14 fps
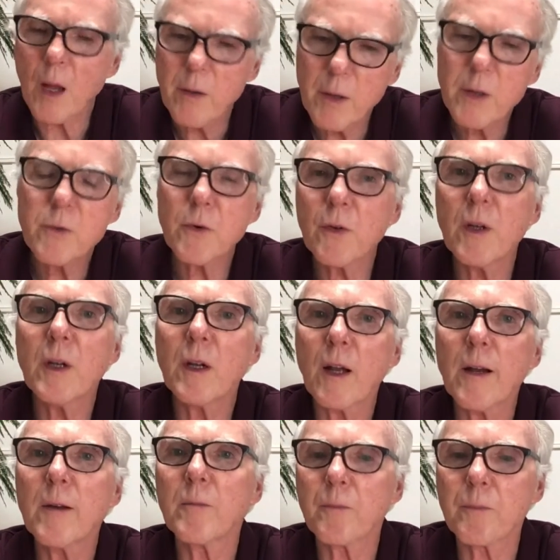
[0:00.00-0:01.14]
Interesting
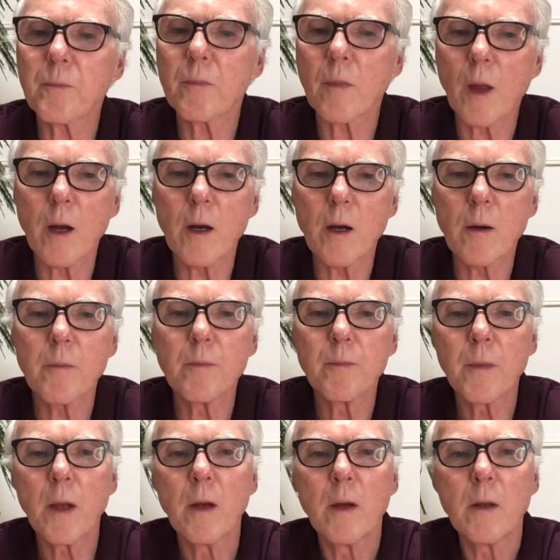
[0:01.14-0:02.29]
light.
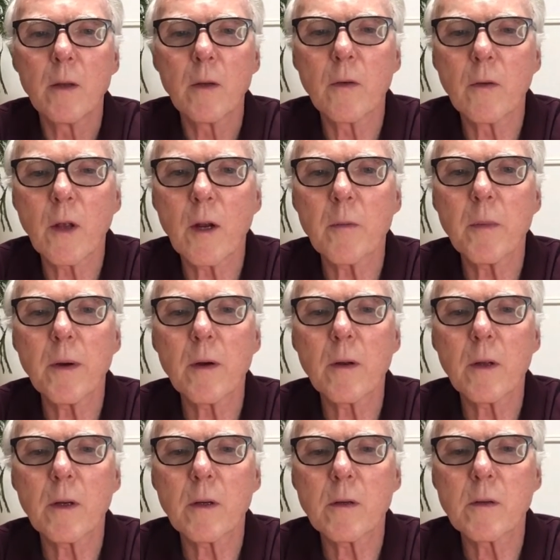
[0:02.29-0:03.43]
This is not a beer
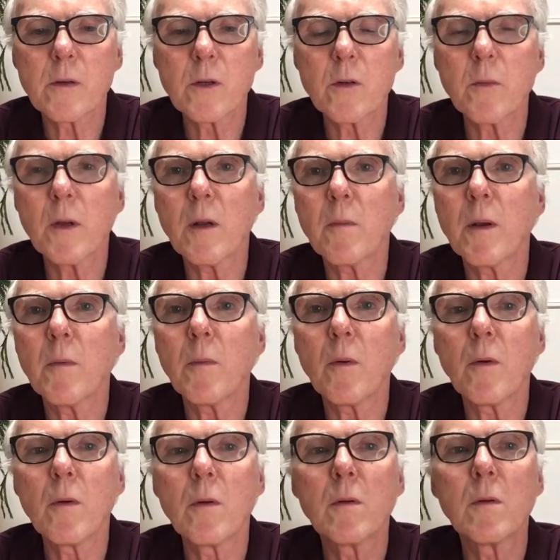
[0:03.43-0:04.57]
that too many
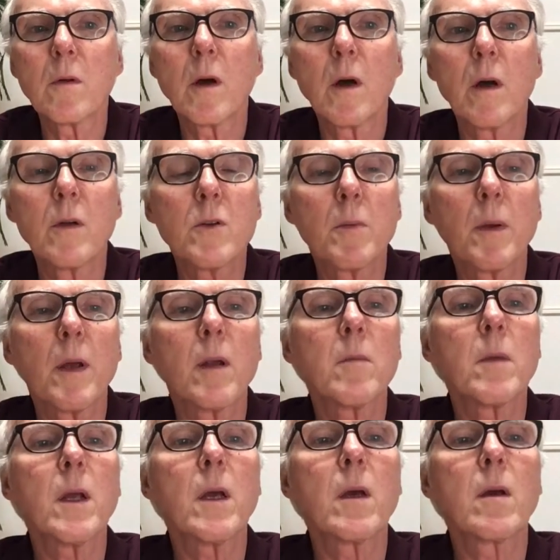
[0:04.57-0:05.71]
people in Japan
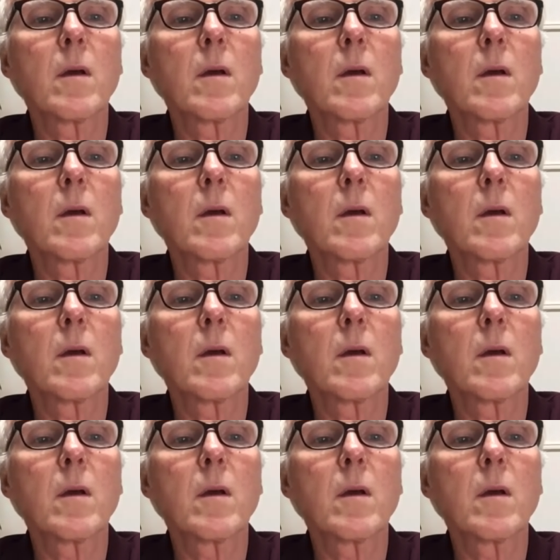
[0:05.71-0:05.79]
make,